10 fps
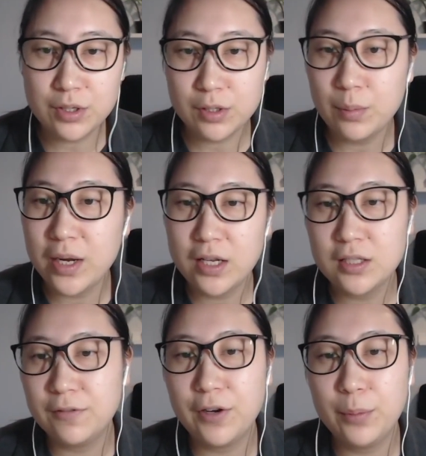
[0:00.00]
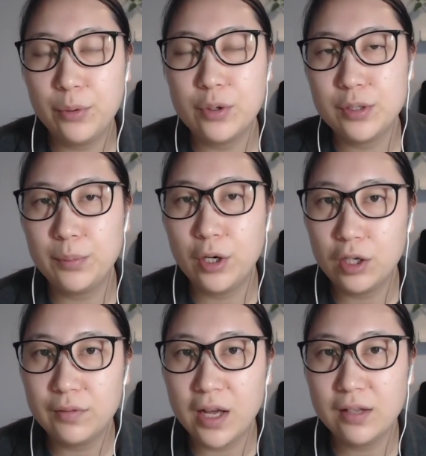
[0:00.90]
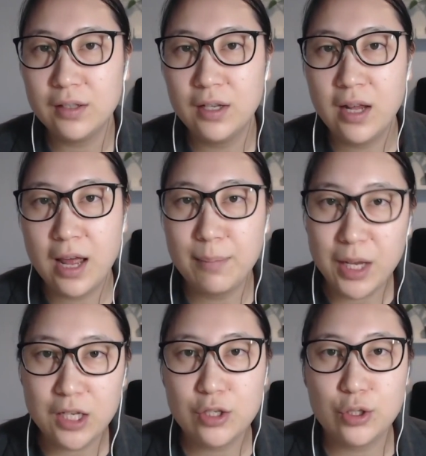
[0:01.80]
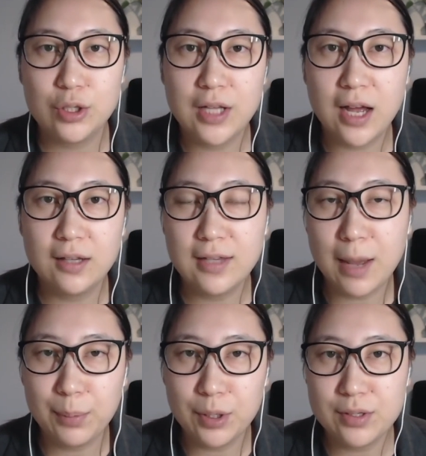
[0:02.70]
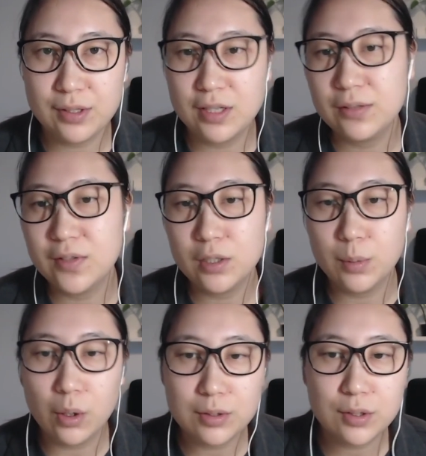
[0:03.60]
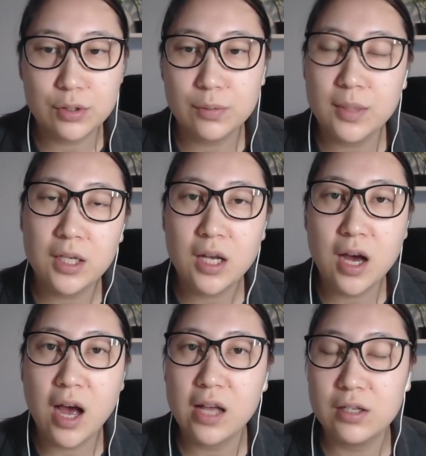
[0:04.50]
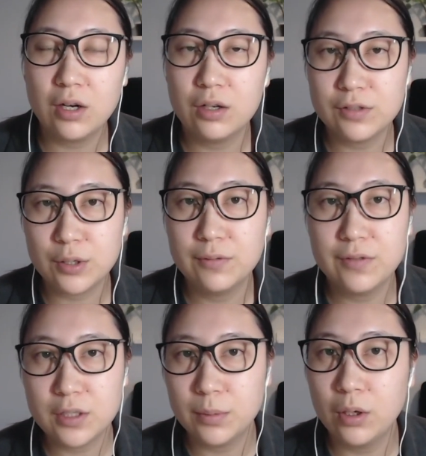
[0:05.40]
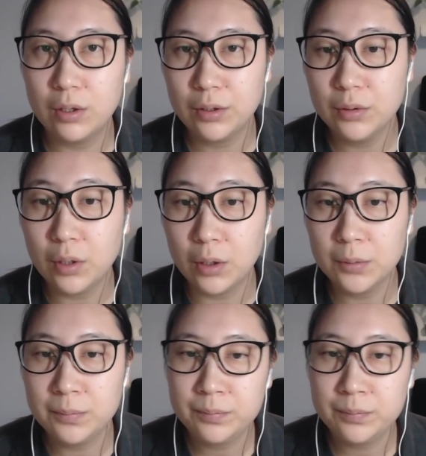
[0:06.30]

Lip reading: personal branding is a very important part of that, and making sure that that person is visible on social media and they're also visible on Google.